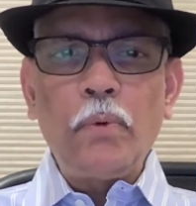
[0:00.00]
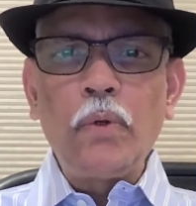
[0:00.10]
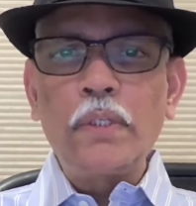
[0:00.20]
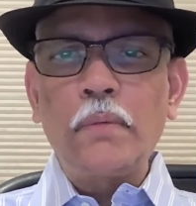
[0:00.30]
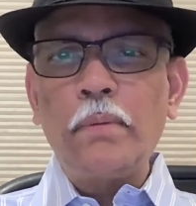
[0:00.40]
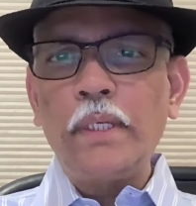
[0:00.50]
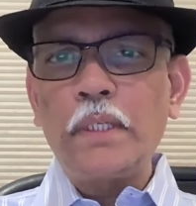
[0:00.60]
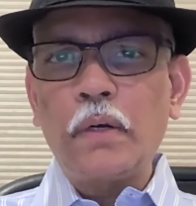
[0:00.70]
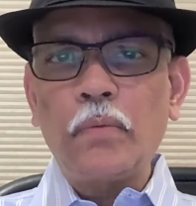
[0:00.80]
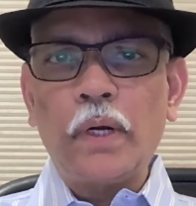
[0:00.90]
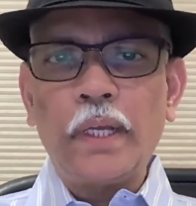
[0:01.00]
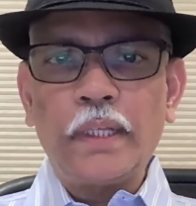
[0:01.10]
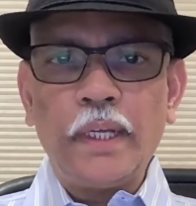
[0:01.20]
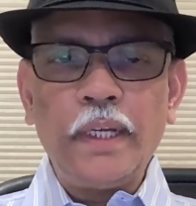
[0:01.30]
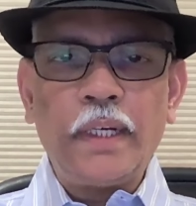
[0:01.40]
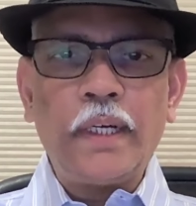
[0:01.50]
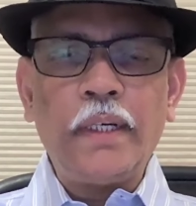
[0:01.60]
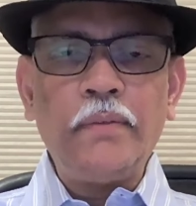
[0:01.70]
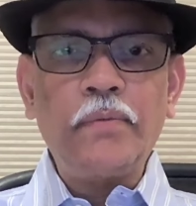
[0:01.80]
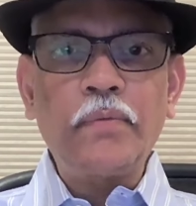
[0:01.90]
polls and based on what I think
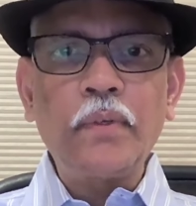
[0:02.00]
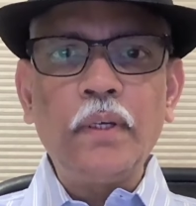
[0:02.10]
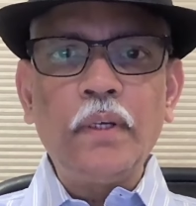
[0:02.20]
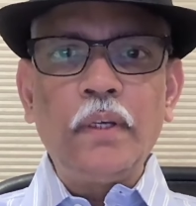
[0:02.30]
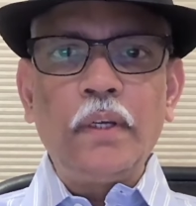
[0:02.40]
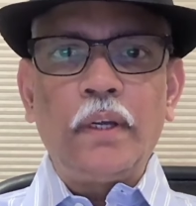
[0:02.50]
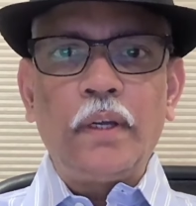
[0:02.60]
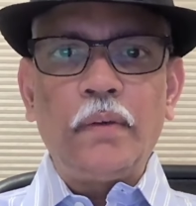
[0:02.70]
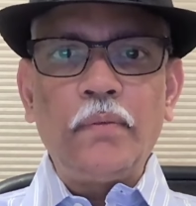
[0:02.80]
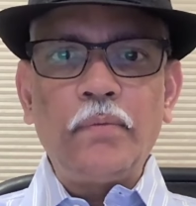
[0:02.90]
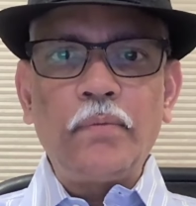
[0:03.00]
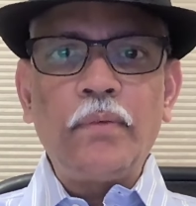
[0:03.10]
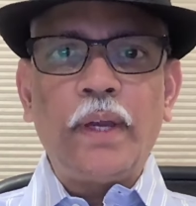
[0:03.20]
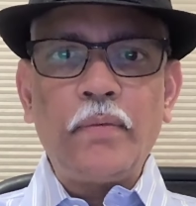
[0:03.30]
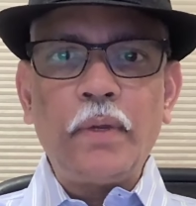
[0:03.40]
where